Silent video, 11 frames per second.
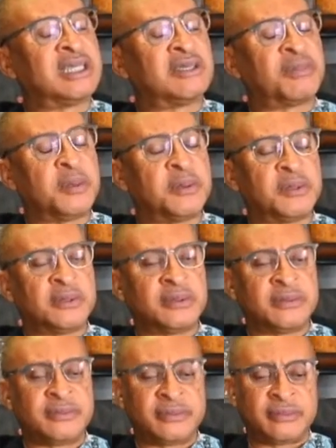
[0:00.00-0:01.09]
of people.
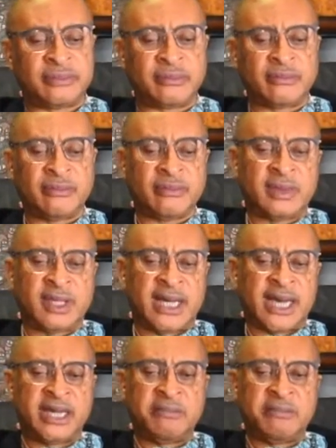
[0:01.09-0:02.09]
At the